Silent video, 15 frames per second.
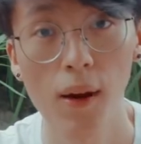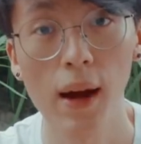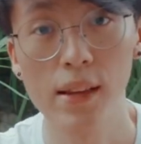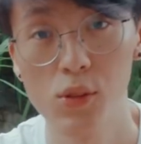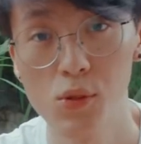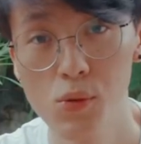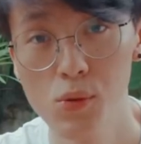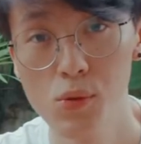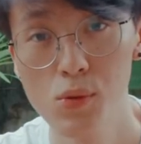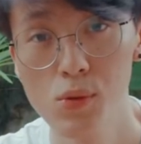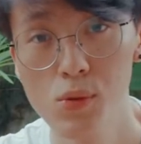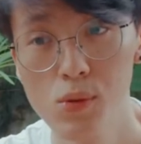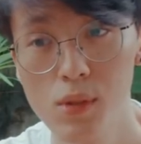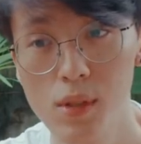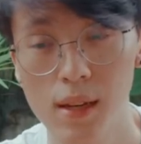I
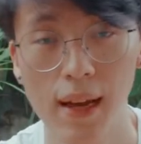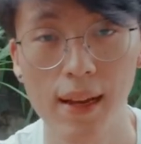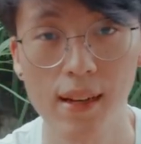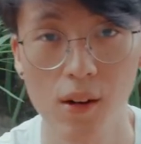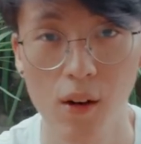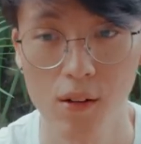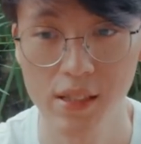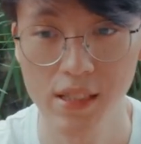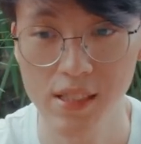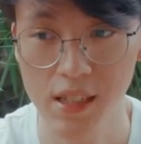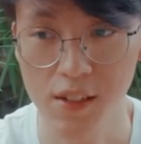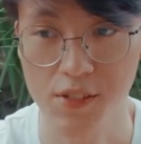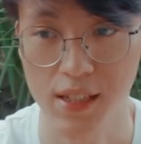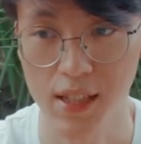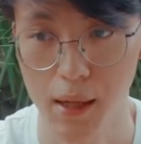do like all these
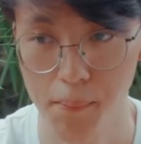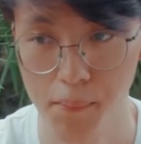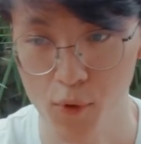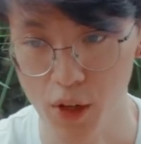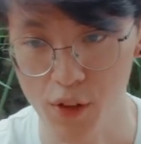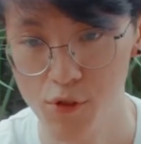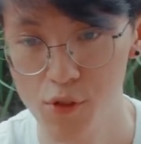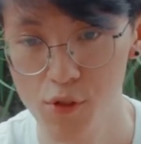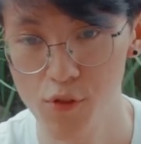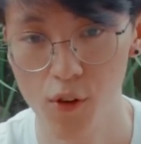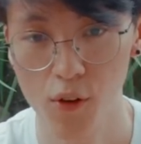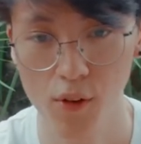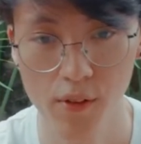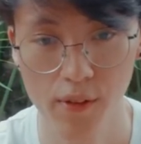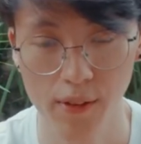gifts and I'm grateful
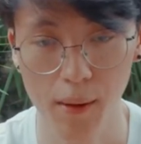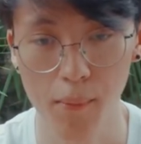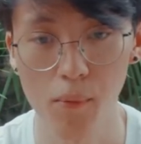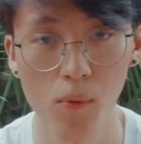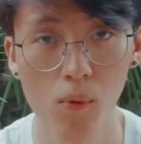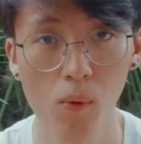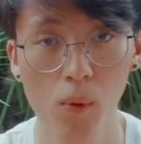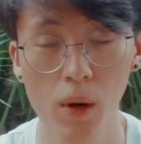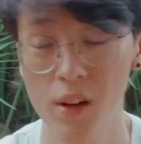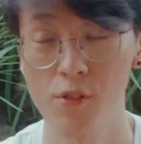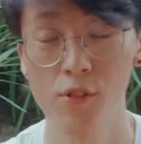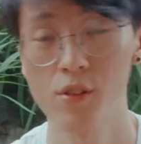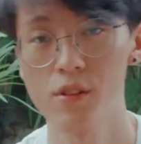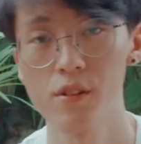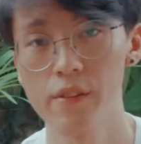for them,
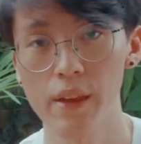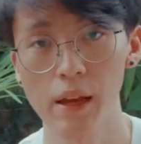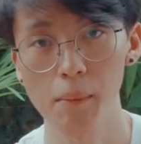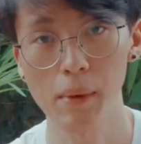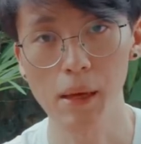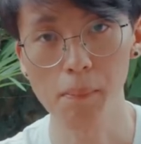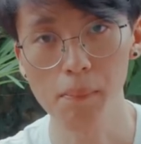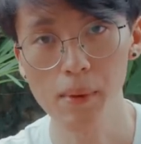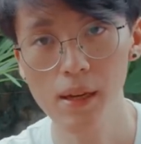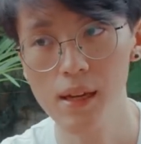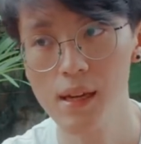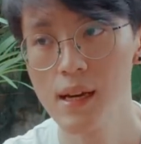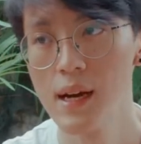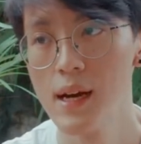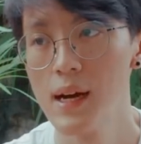whatever they may
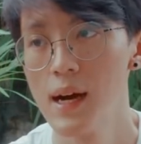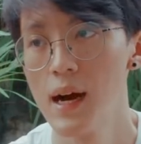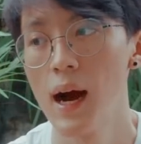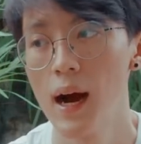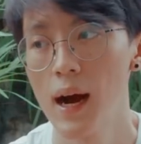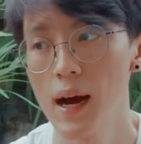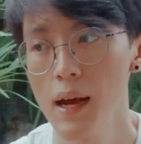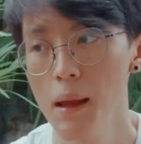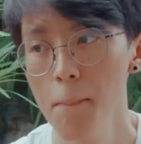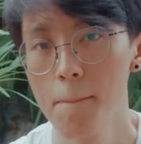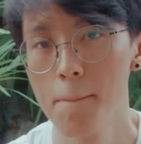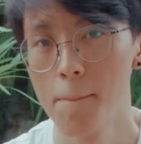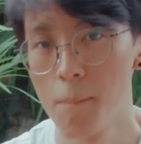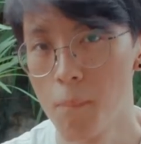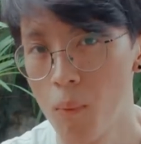be, I
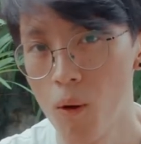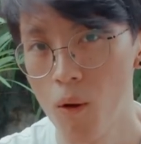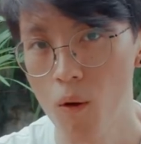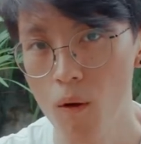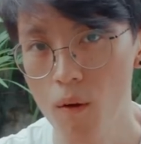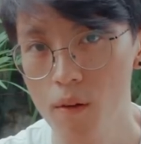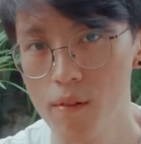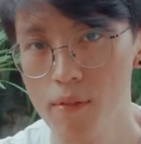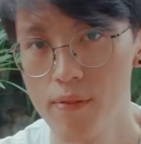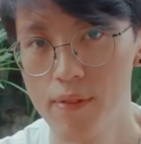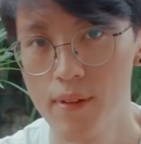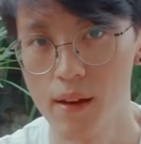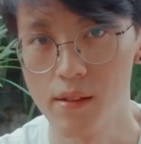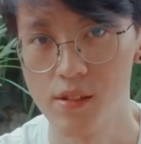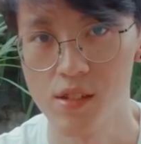am more
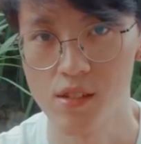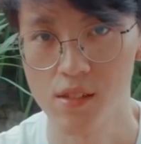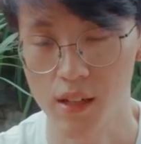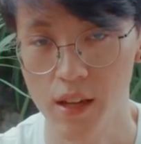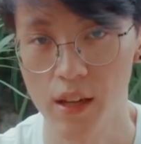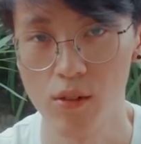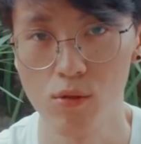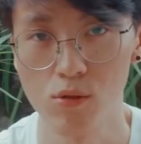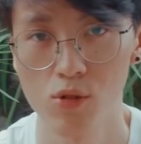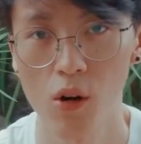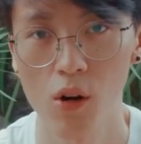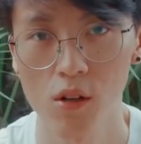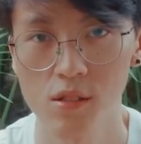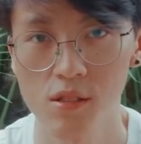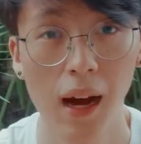than just the kid who
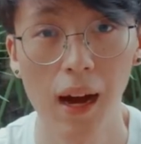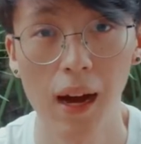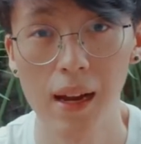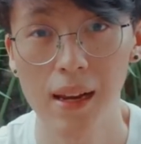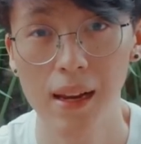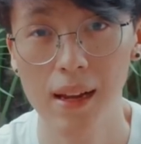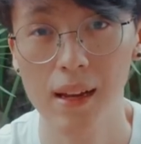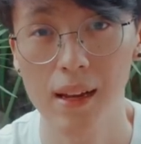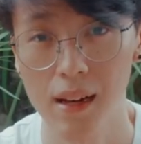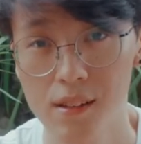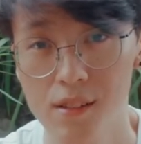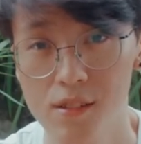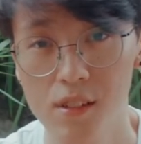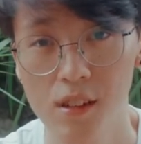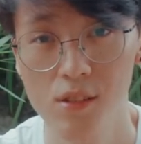draws. I like
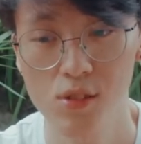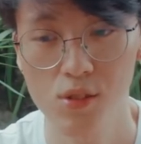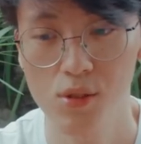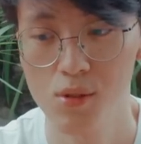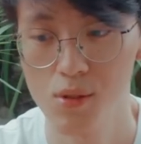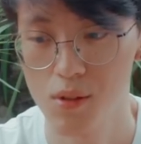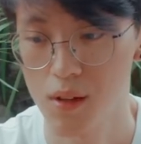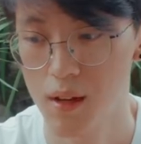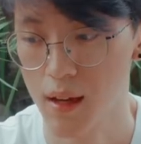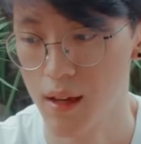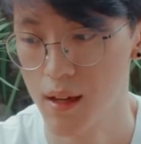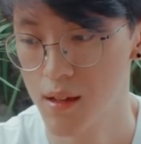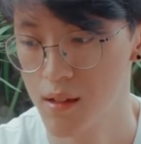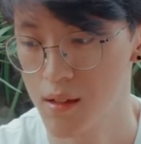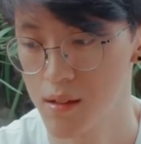other things too, like
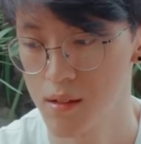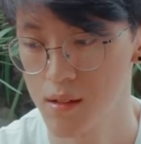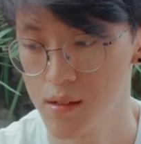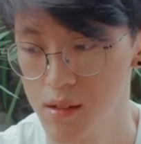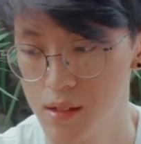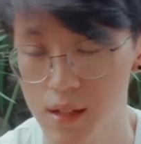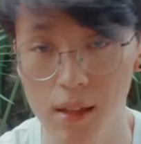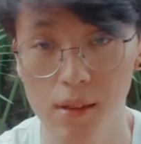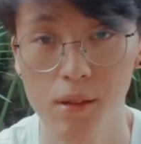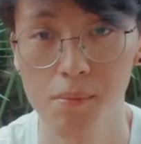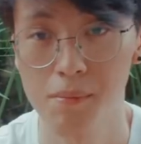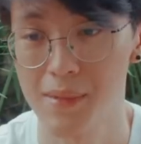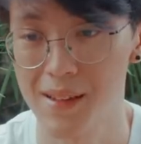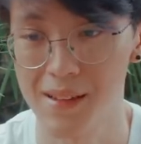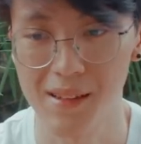
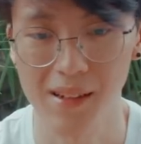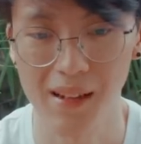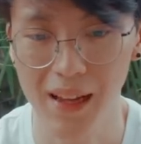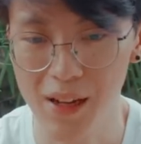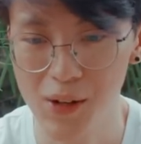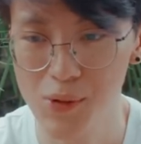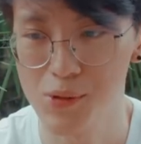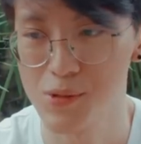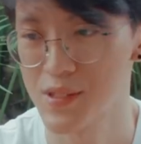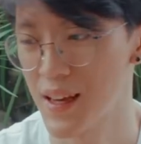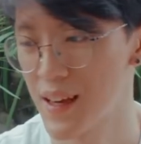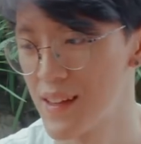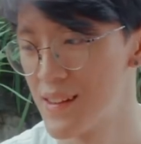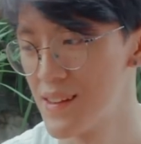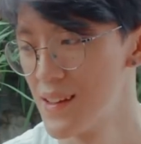Gundam and Legos
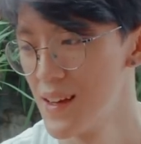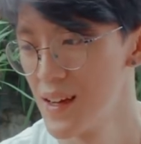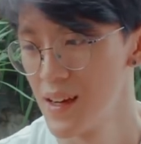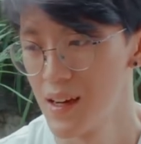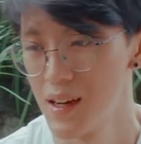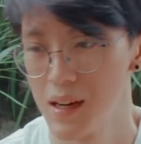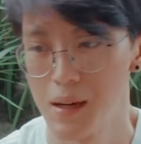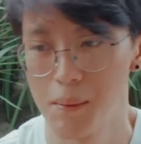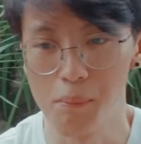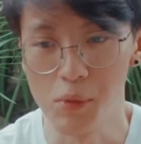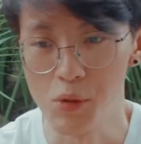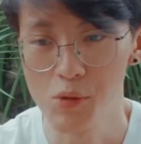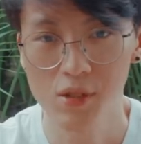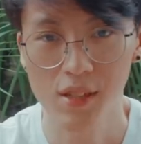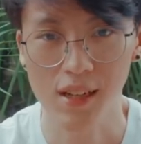and
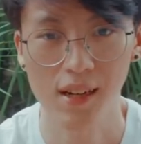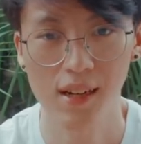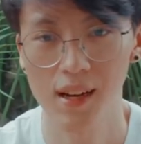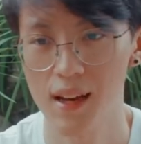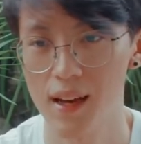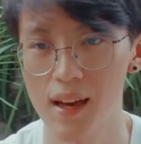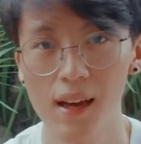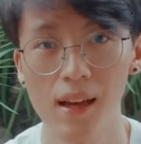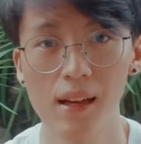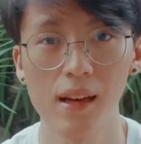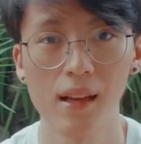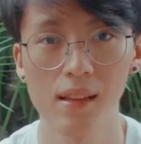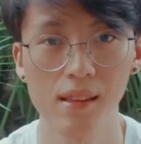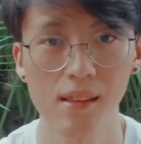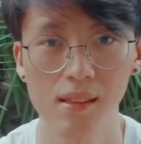music
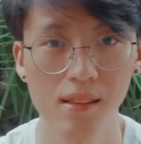and